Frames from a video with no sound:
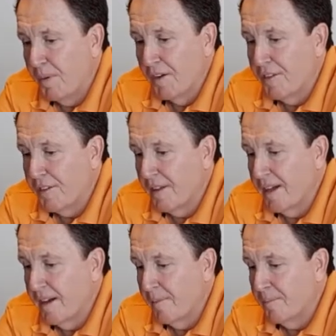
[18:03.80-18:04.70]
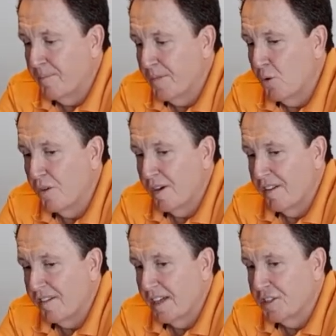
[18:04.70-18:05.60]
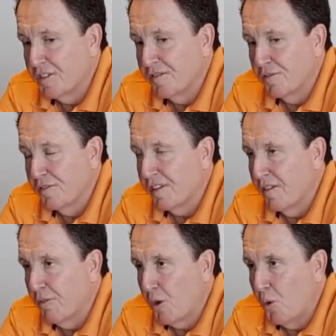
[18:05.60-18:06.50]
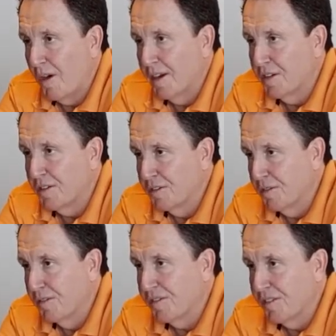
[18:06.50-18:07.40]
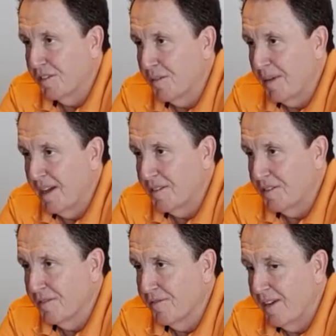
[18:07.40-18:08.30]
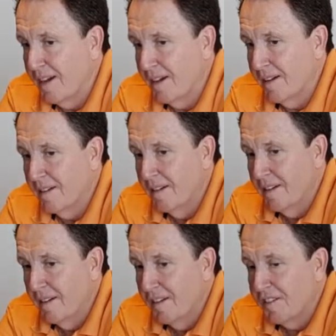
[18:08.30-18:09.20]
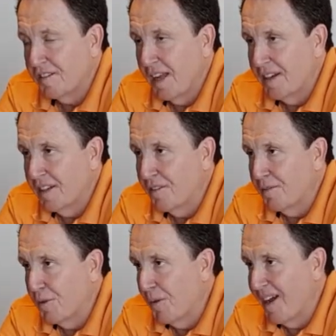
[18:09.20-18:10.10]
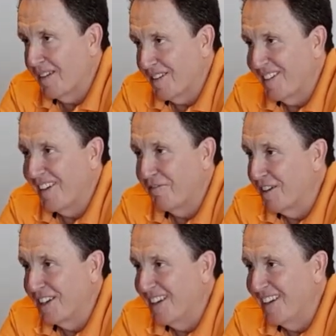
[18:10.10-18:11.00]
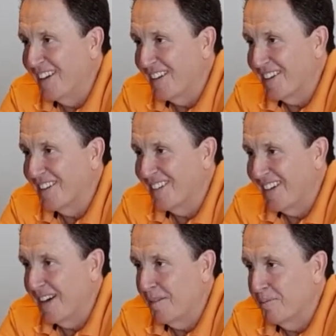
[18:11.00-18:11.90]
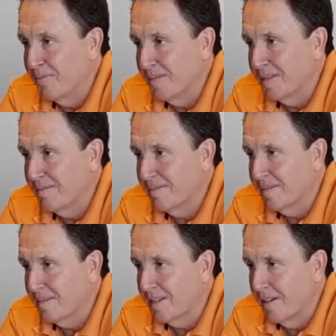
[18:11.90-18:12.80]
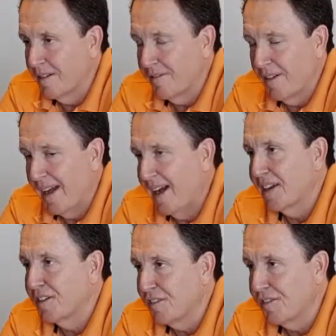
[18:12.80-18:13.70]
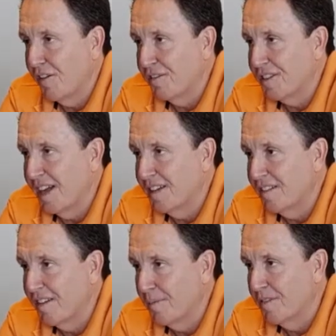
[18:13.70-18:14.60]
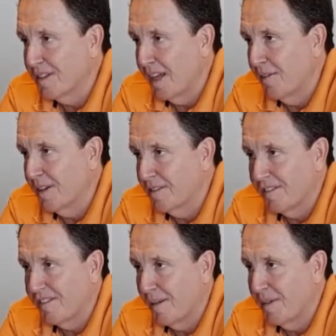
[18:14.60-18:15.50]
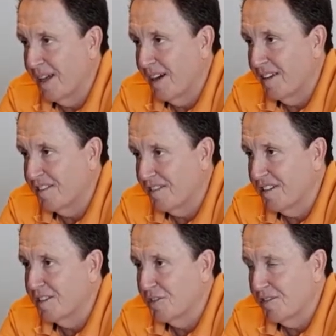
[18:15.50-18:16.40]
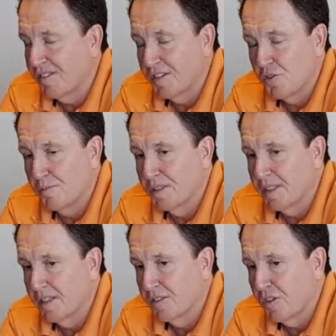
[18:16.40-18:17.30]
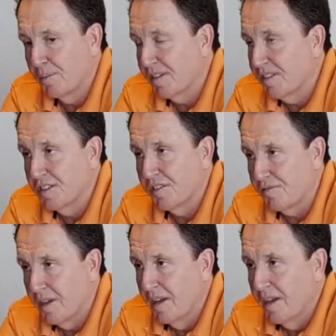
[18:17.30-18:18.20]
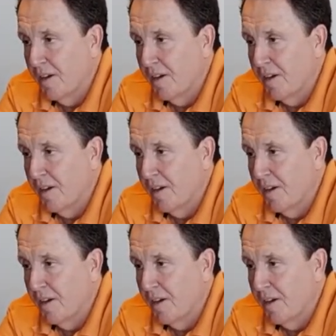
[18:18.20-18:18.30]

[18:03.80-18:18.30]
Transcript: both organisations also require you to do a certain amount of study throughout every year, kind of hard and soft study, some of it going to seminars, etc., on particular topics, and just